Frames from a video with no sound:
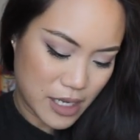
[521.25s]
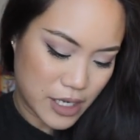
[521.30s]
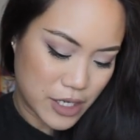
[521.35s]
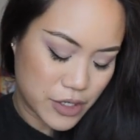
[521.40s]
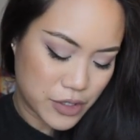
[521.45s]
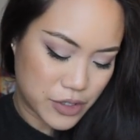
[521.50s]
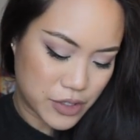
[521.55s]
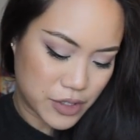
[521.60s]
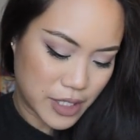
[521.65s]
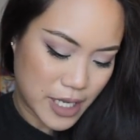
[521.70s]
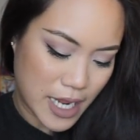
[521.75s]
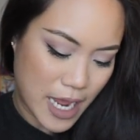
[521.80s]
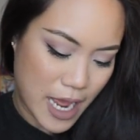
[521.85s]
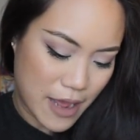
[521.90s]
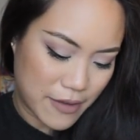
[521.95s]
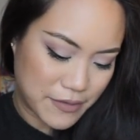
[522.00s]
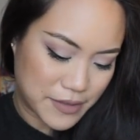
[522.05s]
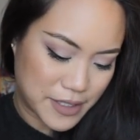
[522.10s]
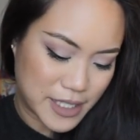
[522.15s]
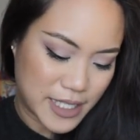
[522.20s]
usually I
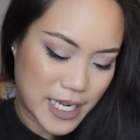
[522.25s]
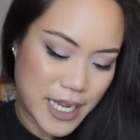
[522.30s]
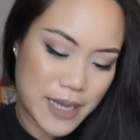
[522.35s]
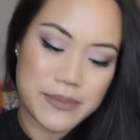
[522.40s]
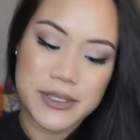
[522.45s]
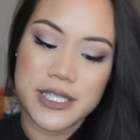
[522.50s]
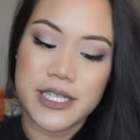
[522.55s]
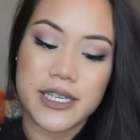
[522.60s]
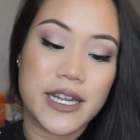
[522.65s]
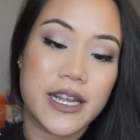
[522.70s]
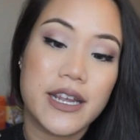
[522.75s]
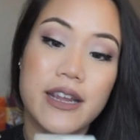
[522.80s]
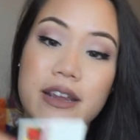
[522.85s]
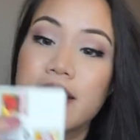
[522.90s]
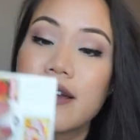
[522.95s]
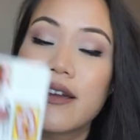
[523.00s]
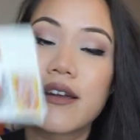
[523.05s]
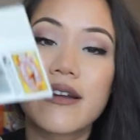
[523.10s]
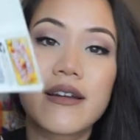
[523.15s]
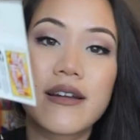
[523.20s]
have stamps in
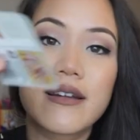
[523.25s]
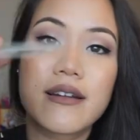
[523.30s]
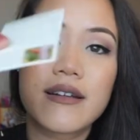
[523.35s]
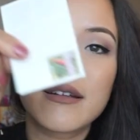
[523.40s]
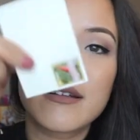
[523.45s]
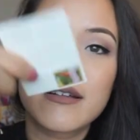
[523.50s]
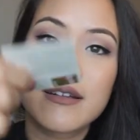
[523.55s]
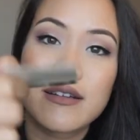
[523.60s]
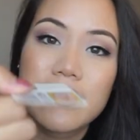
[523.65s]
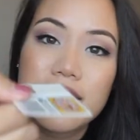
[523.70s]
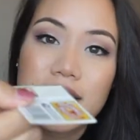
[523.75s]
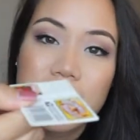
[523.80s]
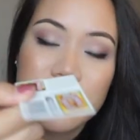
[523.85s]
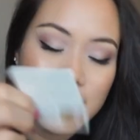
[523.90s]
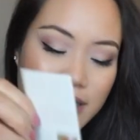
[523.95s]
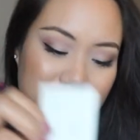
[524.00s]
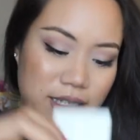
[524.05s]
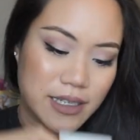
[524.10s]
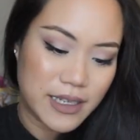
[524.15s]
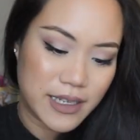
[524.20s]
here.
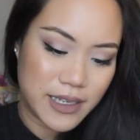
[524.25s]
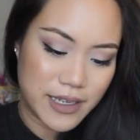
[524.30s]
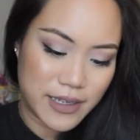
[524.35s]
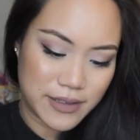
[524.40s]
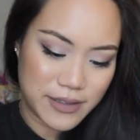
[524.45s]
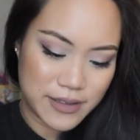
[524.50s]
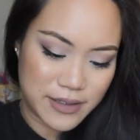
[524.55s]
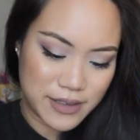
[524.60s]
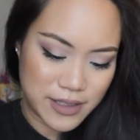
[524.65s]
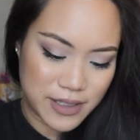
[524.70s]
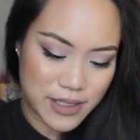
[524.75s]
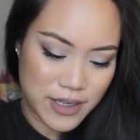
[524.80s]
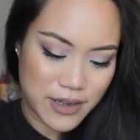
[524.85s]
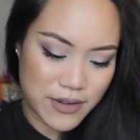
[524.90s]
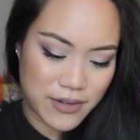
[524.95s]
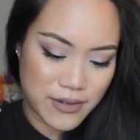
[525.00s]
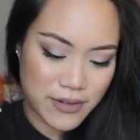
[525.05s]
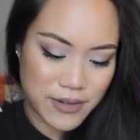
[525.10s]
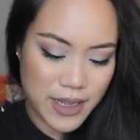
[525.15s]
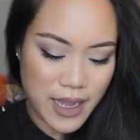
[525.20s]

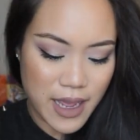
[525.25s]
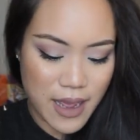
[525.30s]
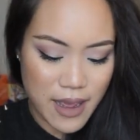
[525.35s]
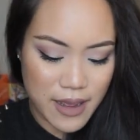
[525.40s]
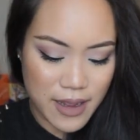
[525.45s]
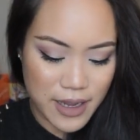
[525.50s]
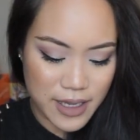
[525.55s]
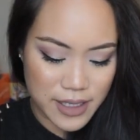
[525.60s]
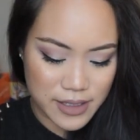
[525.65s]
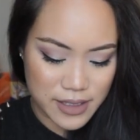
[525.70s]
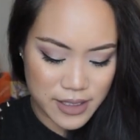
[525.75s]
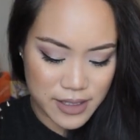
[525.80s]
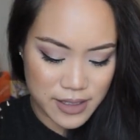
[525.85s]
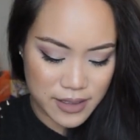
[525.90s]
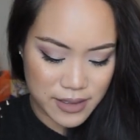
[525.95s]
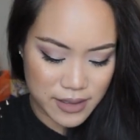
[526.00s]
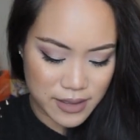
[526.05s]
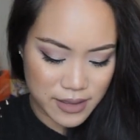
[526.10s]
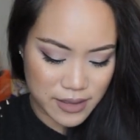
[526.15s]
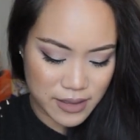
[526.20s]
So yeah,
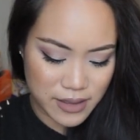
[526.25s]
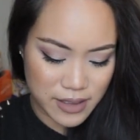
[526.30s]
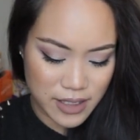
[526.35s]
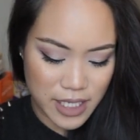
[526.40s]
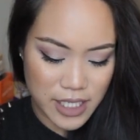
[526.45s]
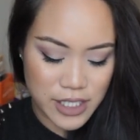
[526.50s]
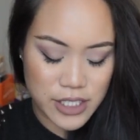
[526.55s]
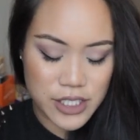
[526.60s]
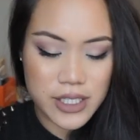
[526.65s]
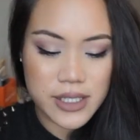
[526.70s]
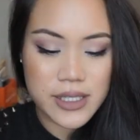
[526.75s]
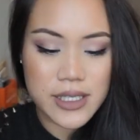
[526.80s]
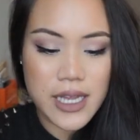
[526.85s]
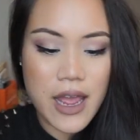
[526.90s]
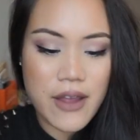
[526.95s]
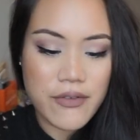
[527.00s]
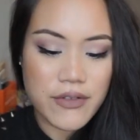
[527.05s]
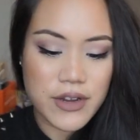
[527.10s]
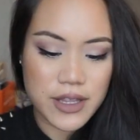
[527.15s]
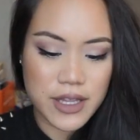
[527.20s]
it's just
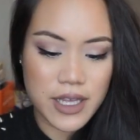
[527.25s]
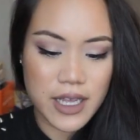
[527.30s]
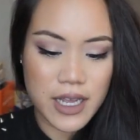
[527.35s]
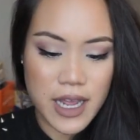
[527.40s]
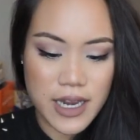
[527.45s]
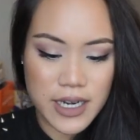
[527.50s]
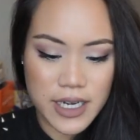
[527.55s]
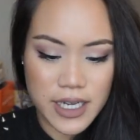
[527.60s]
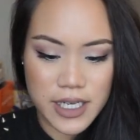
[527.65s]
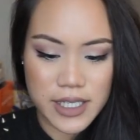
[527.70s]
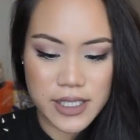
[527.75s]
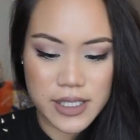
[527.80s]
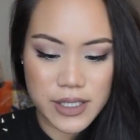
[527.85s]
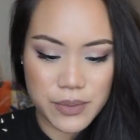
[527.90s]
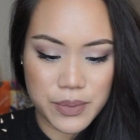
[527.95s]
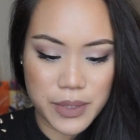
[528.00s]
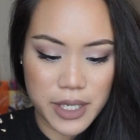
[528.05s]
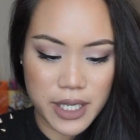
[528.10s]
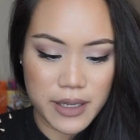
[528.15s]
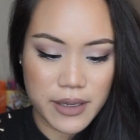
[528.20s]
everything I need it to
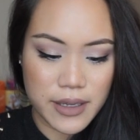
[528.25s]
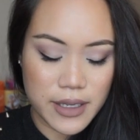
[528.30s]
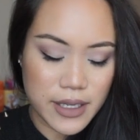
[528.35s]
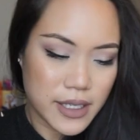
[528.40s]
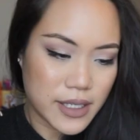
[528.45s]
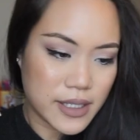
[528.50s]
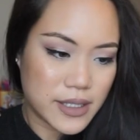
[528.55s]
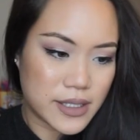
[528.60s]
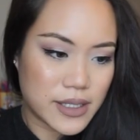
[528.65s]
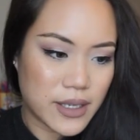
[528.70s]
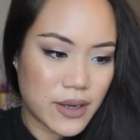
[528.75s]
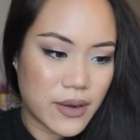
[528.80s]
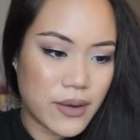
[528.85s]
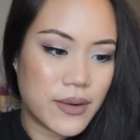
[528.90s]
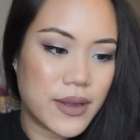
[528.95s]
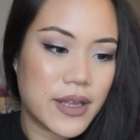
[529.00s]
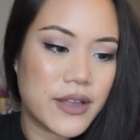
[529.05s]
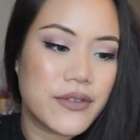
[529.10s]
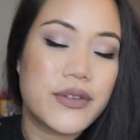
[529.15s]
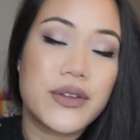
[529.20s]
be.
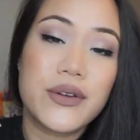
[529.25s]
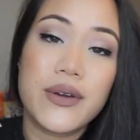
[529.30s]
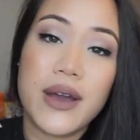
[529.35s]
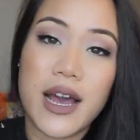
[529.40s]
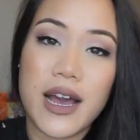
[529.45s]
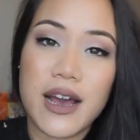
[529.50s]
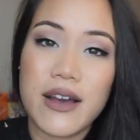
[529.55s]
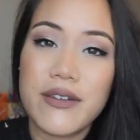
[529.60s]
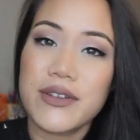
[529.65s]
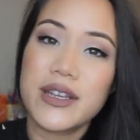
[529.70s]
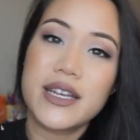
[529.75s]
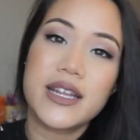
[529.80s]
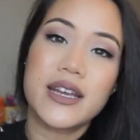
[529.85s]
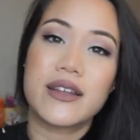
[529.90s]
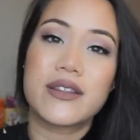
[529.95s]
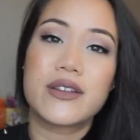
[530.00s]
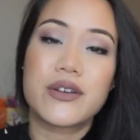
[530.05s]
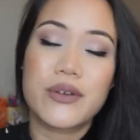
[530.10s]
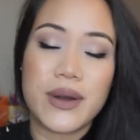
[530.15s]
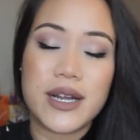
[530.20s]
So if you have any
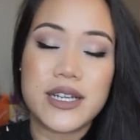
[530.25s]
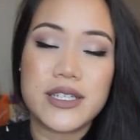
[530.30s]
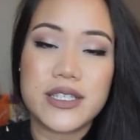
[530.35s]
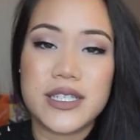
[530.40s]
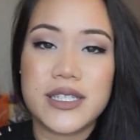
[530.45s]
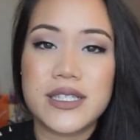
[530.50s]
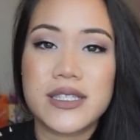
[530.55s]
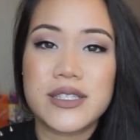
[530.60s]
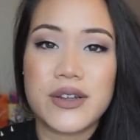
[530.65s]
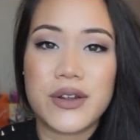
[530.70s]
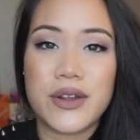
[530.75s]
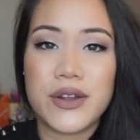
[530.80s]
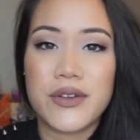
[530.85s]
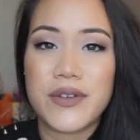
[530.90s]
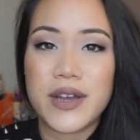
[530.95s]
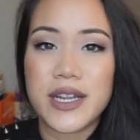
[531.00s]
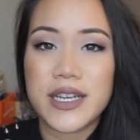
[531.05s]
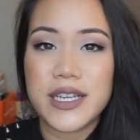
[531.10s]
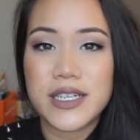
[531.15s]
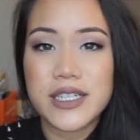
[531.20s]
other questions or
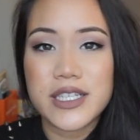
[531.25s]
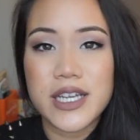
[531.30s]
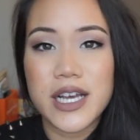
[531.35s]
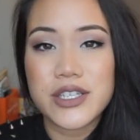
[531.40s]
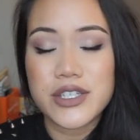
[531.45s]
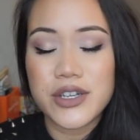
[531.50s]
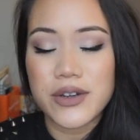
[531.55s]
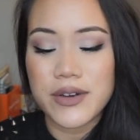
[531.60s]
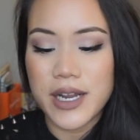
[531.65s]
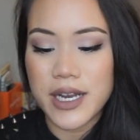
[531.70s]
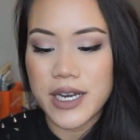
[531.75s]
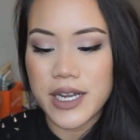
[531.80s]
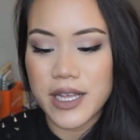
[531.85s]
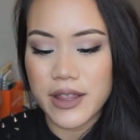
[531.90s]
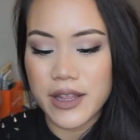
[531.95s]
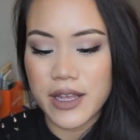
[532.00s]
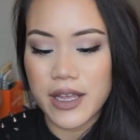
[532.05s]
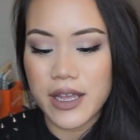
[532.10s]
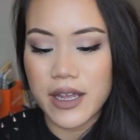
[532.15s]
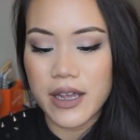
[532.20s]
if I didn't touch on
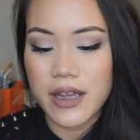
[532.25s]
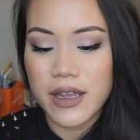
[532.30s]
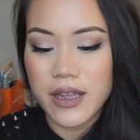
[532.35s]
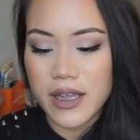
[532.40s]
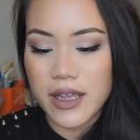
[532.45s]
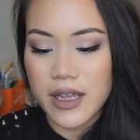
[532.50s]
anything,